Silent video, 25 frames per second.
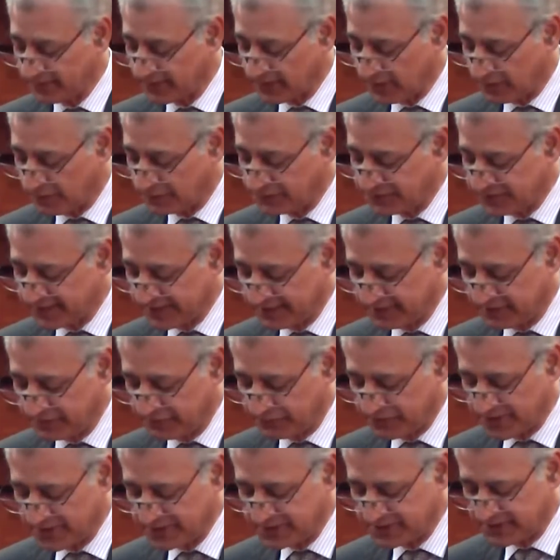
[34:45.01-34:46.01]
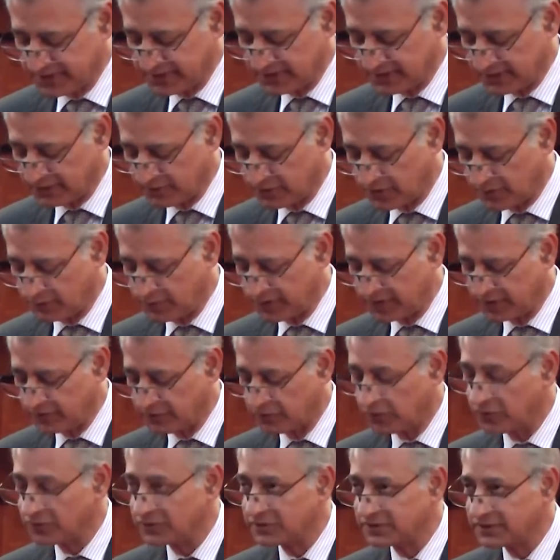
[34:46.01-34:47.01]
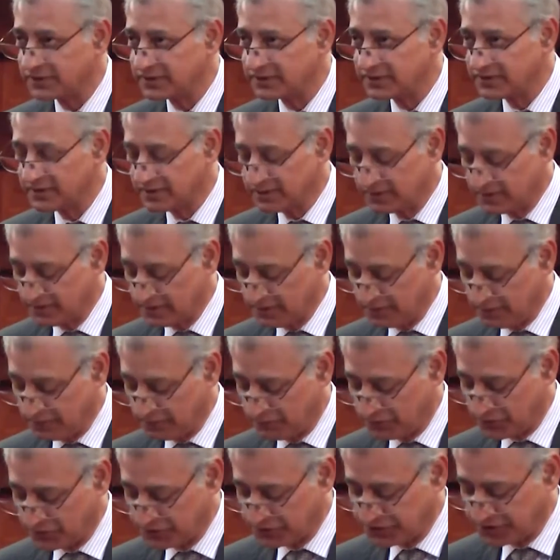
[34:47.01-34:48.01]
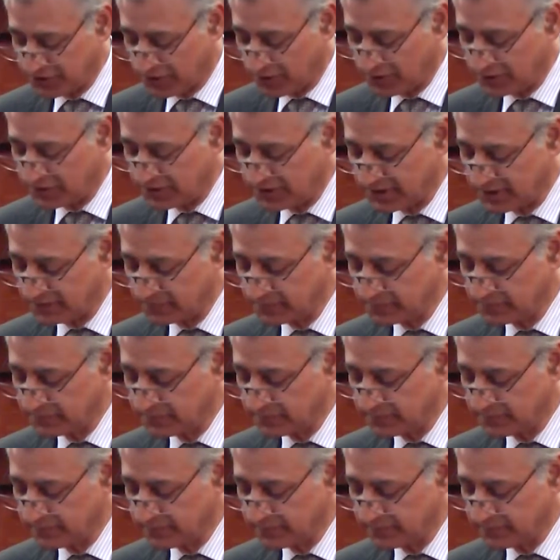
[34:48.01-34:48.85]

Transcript: of sacrificing economic growth for short-term